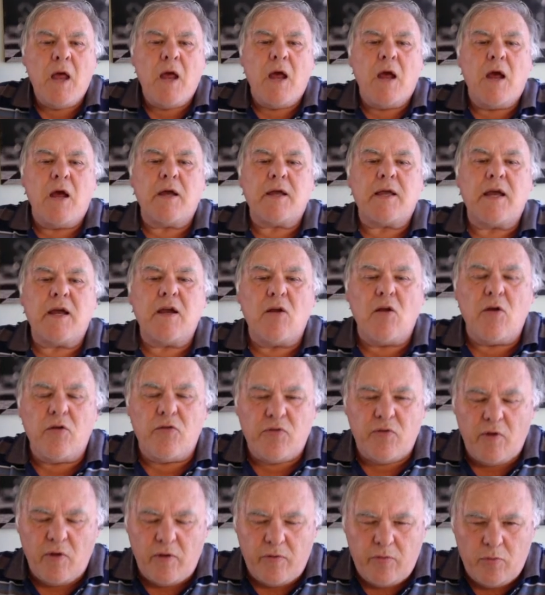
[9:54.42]
Okay, and
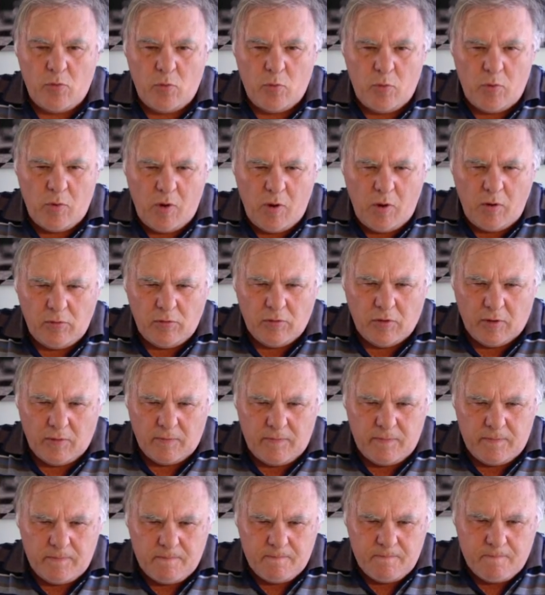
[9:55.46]
I thought, well, hold
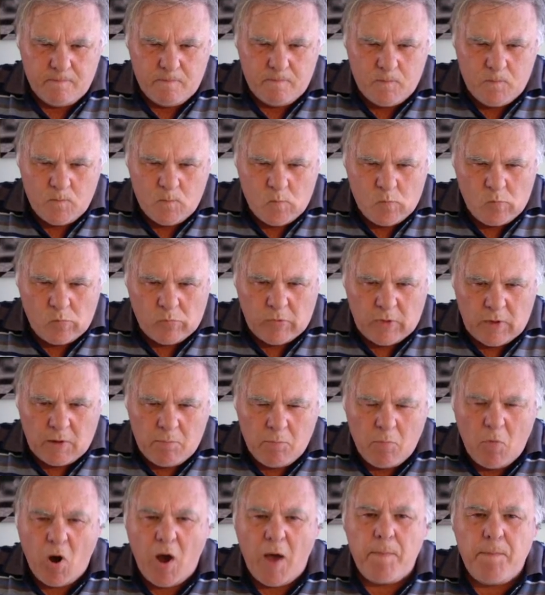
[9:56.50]
on.
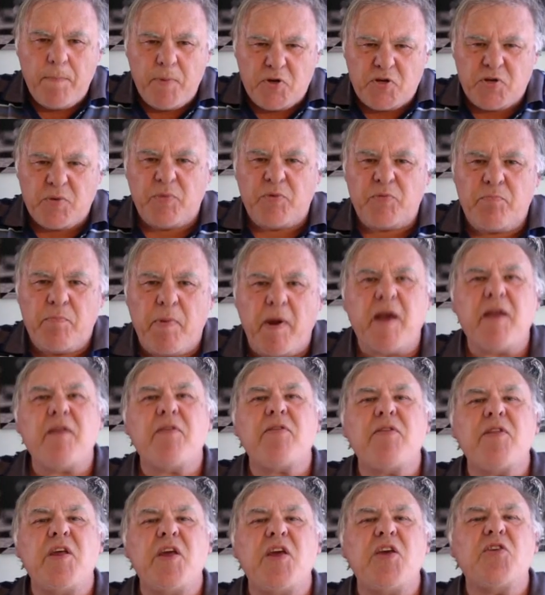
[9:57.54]
My bishop's better
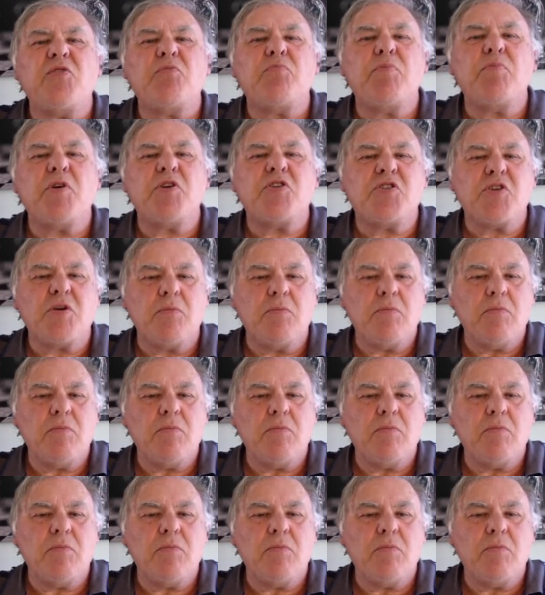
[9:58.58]
than his bishop.